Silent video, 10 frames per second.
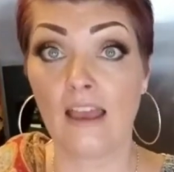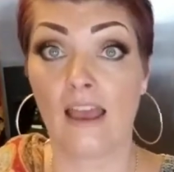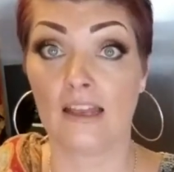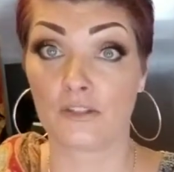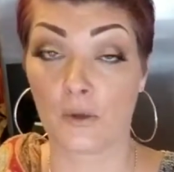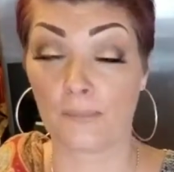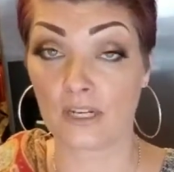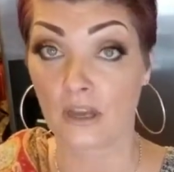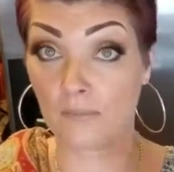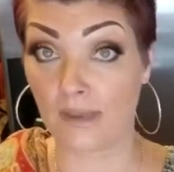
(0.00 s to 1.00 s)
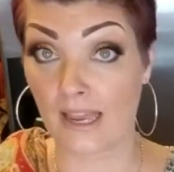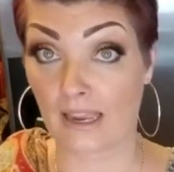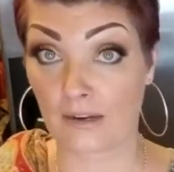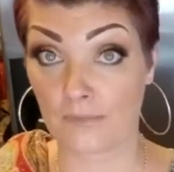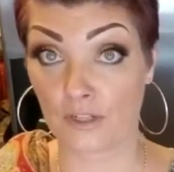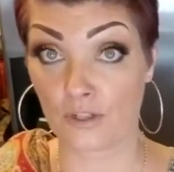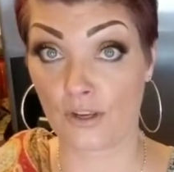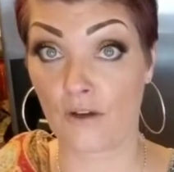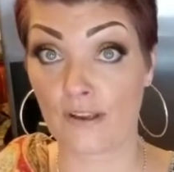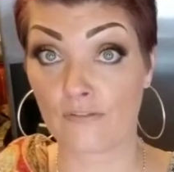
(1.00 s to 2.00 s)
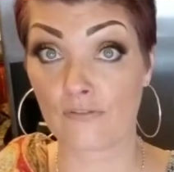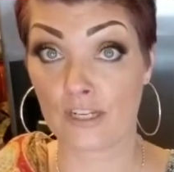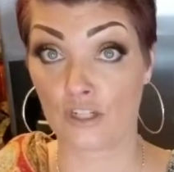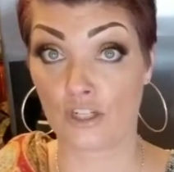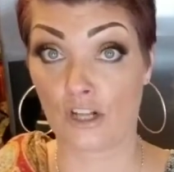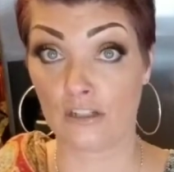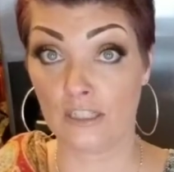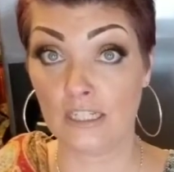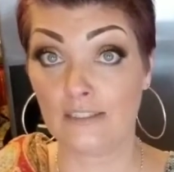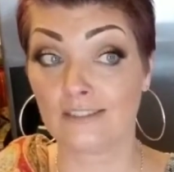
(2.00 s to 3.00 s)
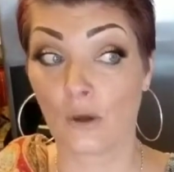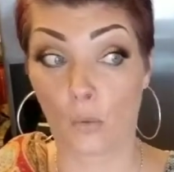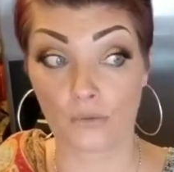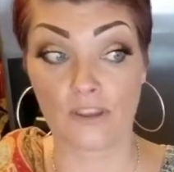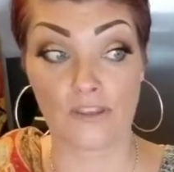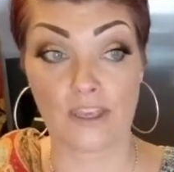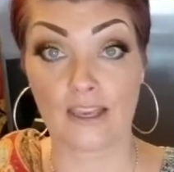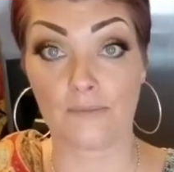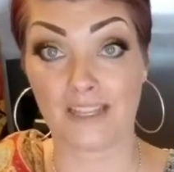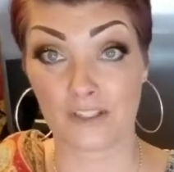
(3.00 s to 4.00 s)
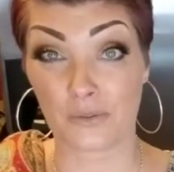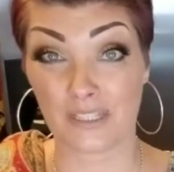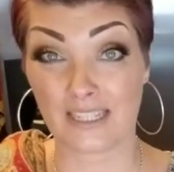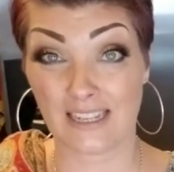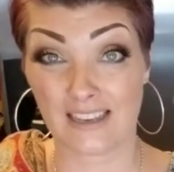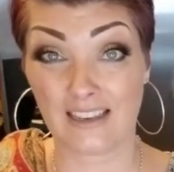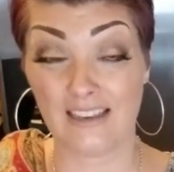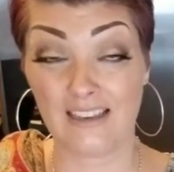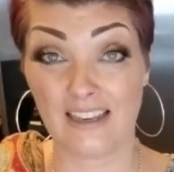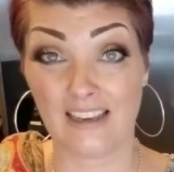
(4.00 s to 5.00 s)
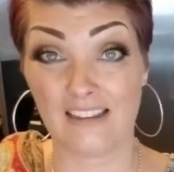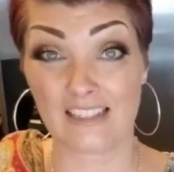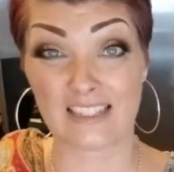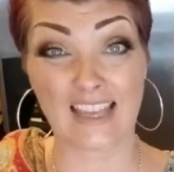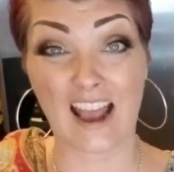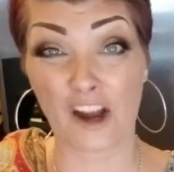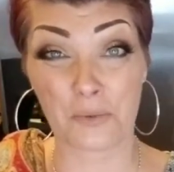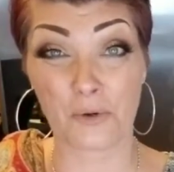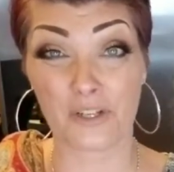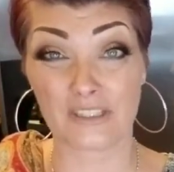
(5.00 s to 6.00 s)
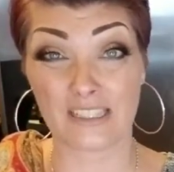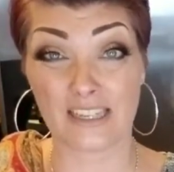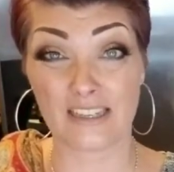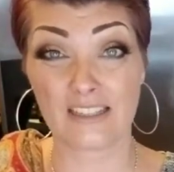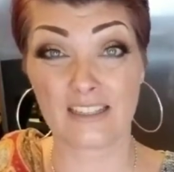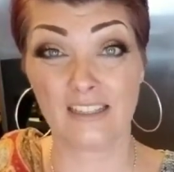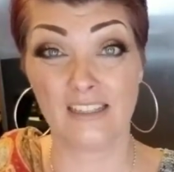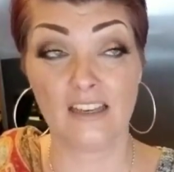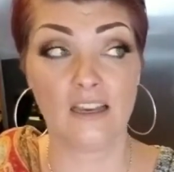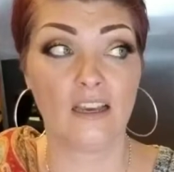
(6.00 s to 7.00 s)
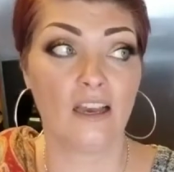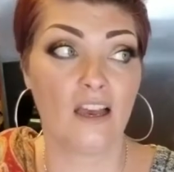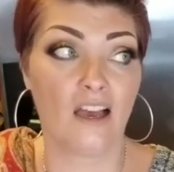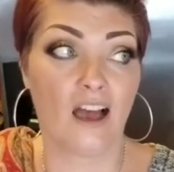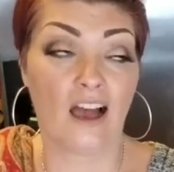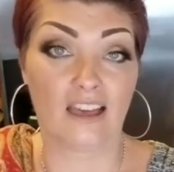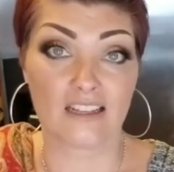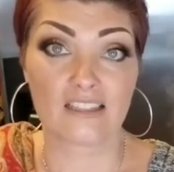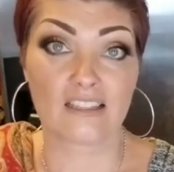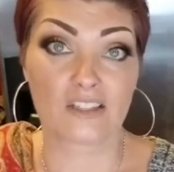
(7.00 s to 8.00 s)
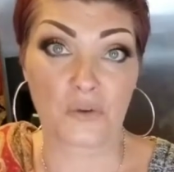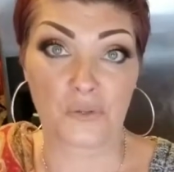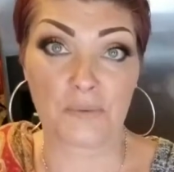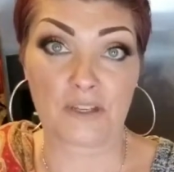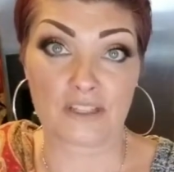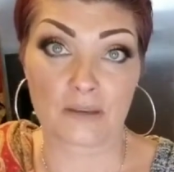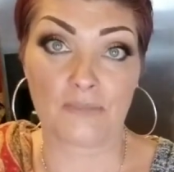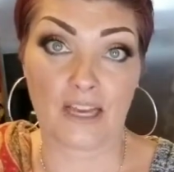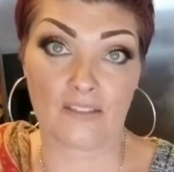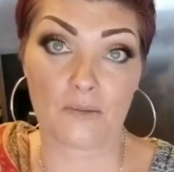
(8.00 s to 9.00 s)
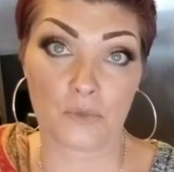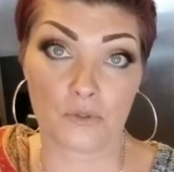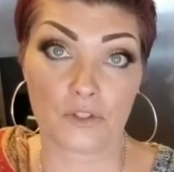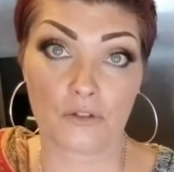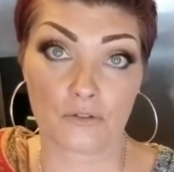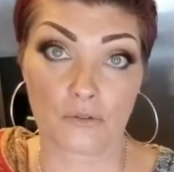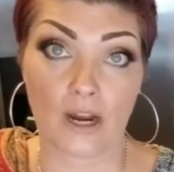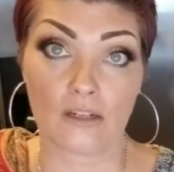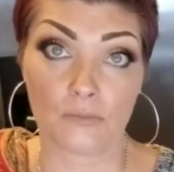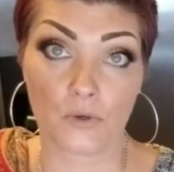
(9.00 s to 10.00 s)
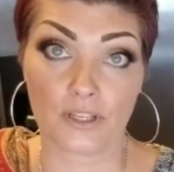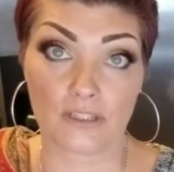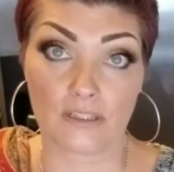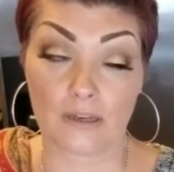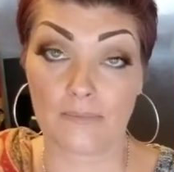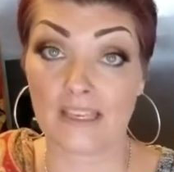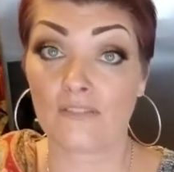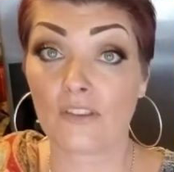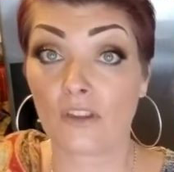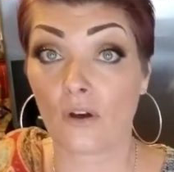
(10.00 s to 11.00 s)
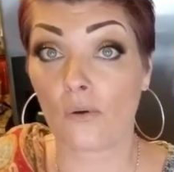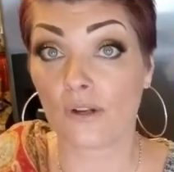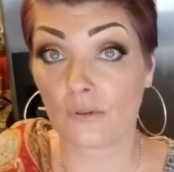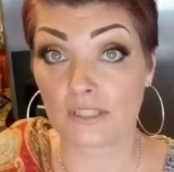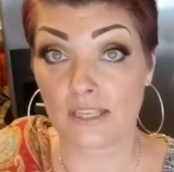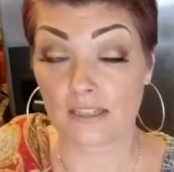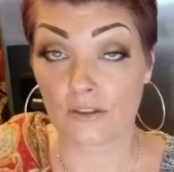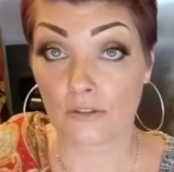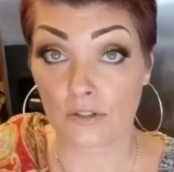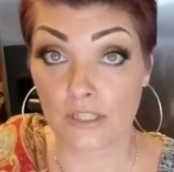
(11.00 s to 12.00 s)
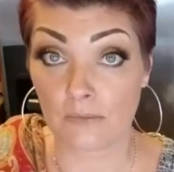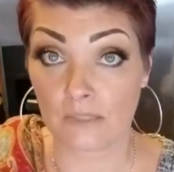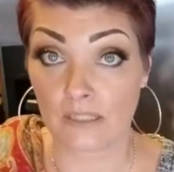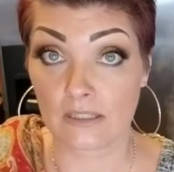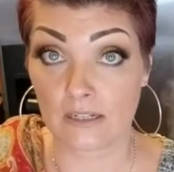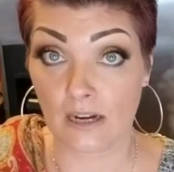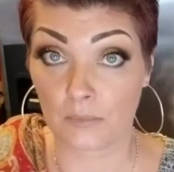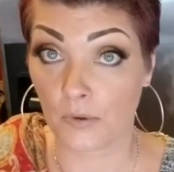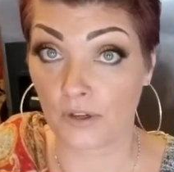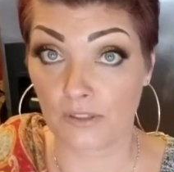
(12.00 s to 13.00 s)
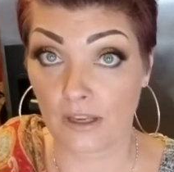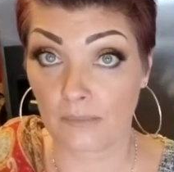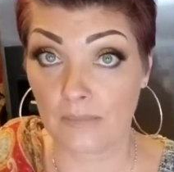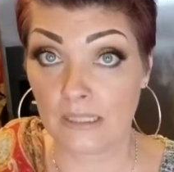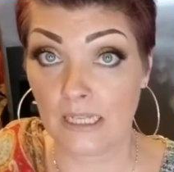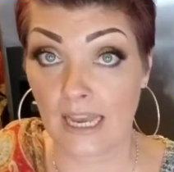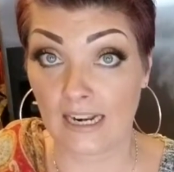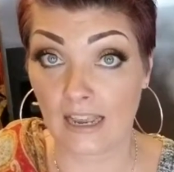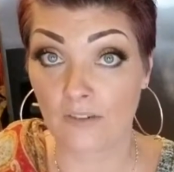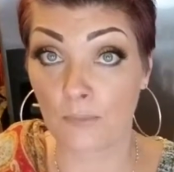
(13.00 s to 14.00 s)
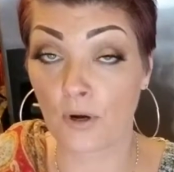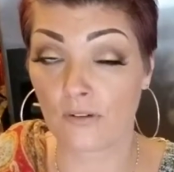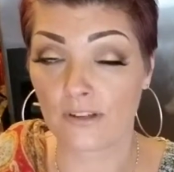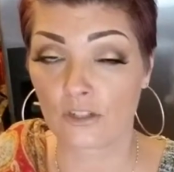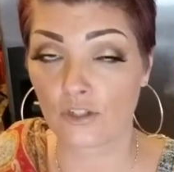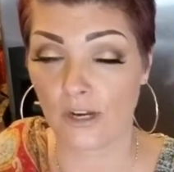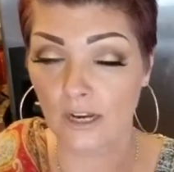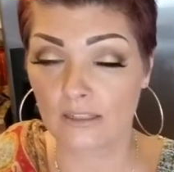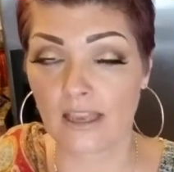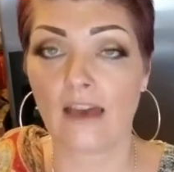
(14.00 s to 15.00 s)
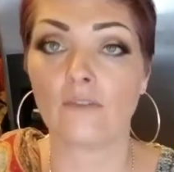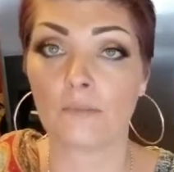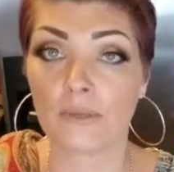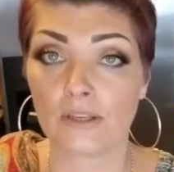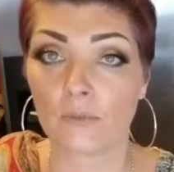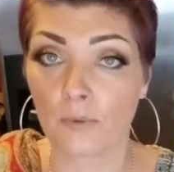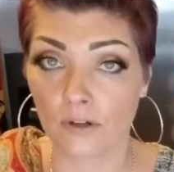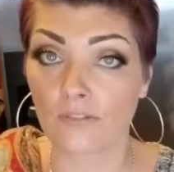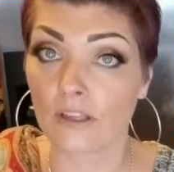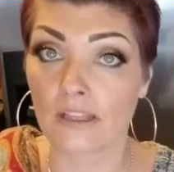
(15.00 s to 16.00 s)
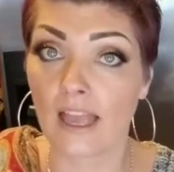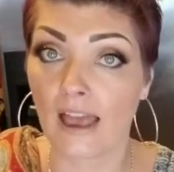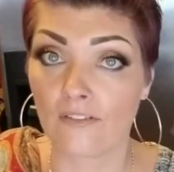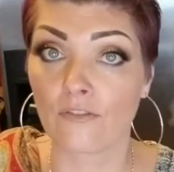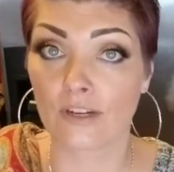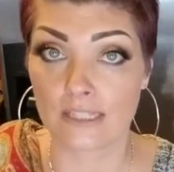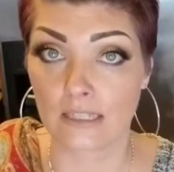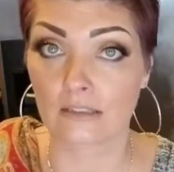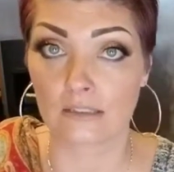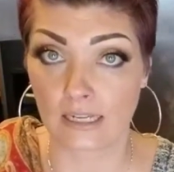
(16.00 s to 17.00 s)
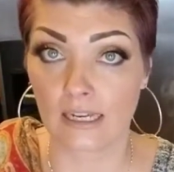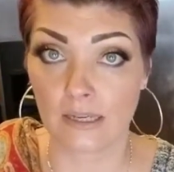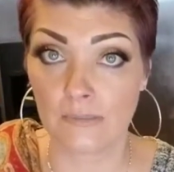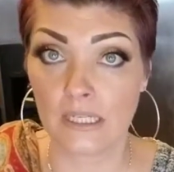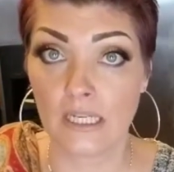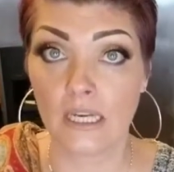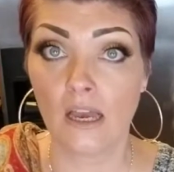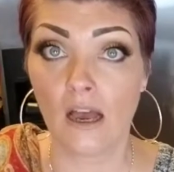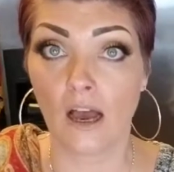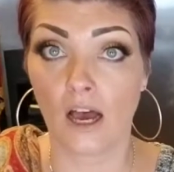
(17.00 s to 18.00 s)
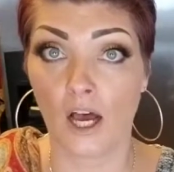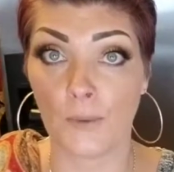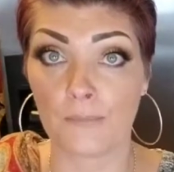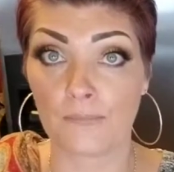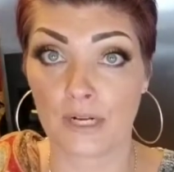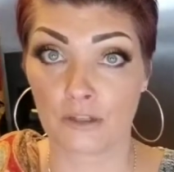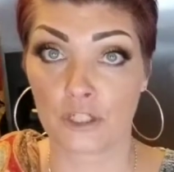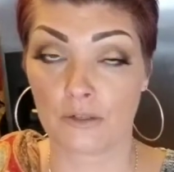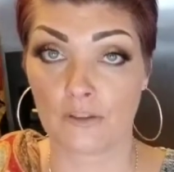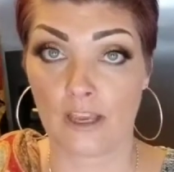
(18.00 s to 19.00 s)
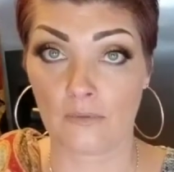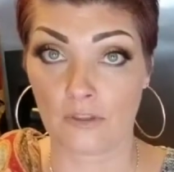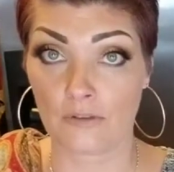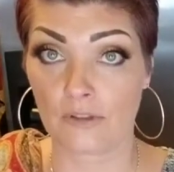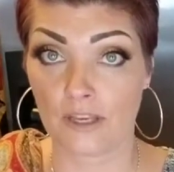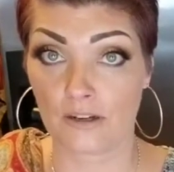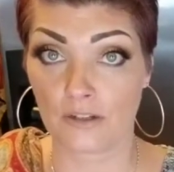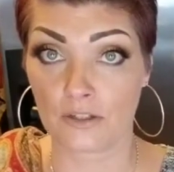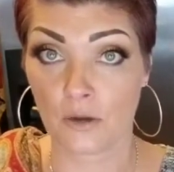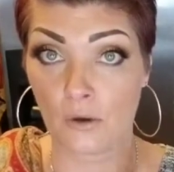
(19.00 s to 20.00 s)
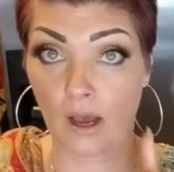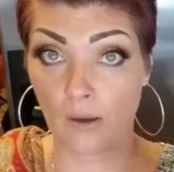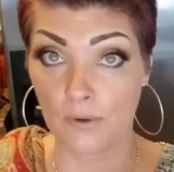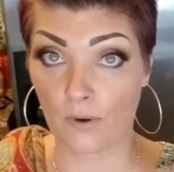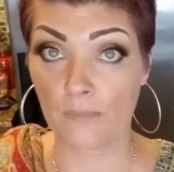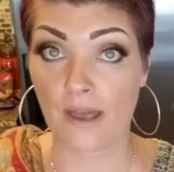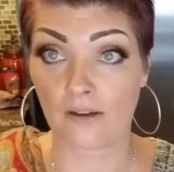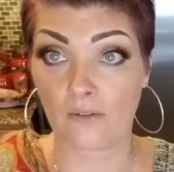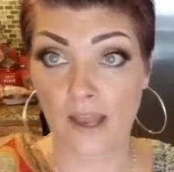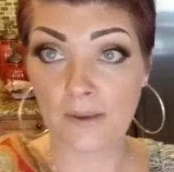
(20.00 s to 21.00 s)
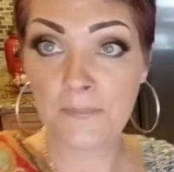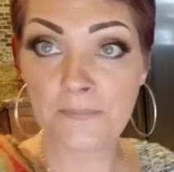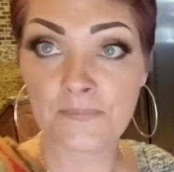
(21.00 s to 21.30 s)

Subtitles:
And so I'm gonna come back and I'm gonna show you how I finish it all. The only thing I'm not doing today is the hard-boiled eggs. Honestly, it's only because I'm not in the mood to go through hard boiling them. Even though it only takes like 13 minutes to hard boil them, and I have a perfect trick to have them peel perfectly every single time. But I'll share that with you later. So I'll be right back, okay?